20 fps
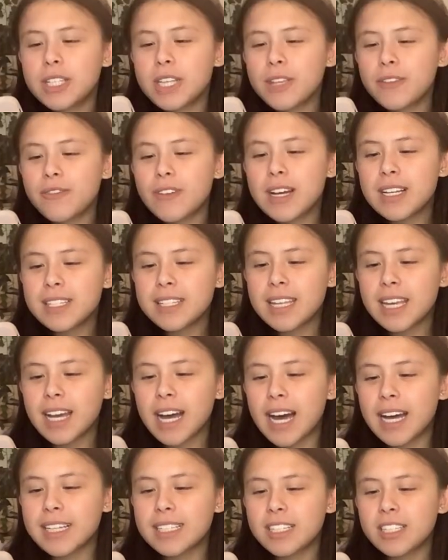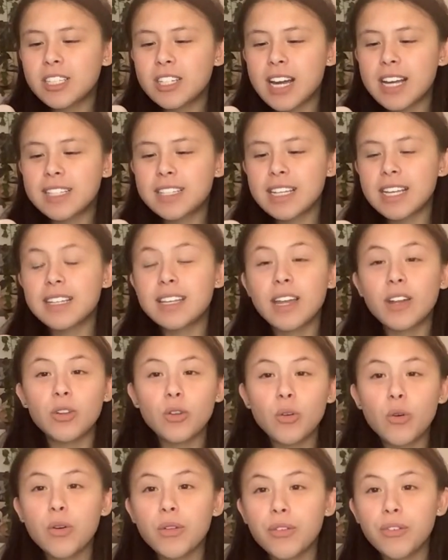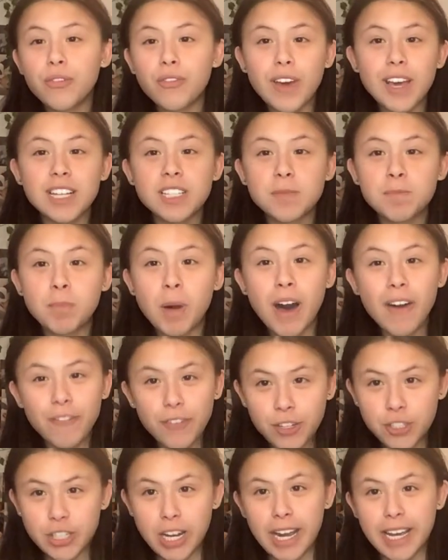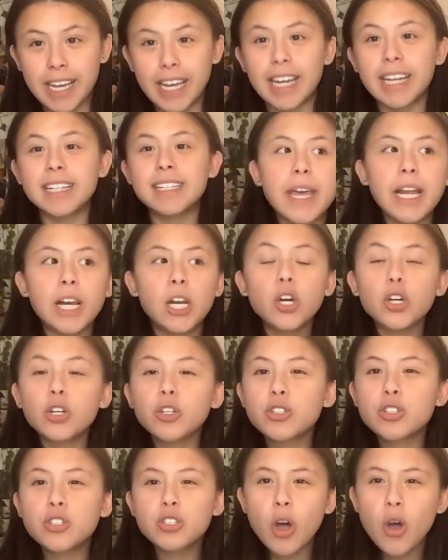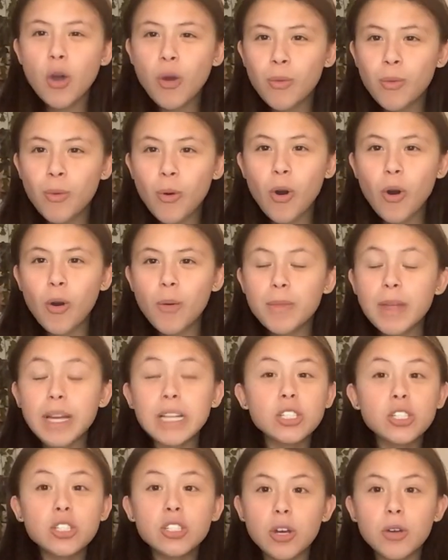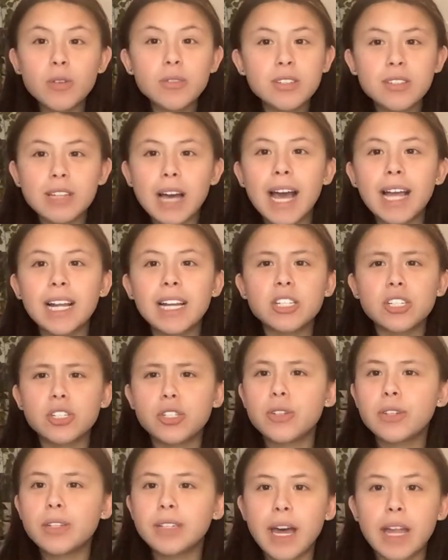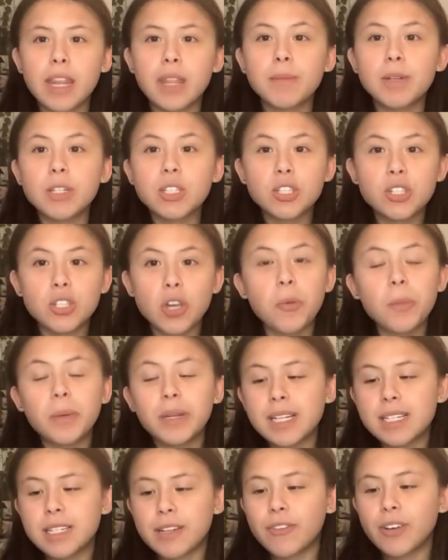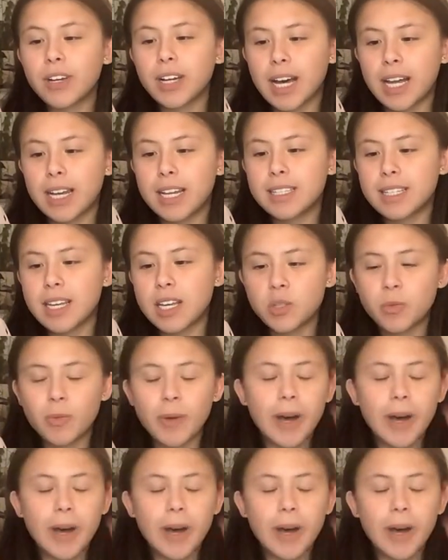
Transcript: So the first thing I suggest is a North Face puffer jacket. They look so warm, they're so stylish, and you can get them in so many different colours as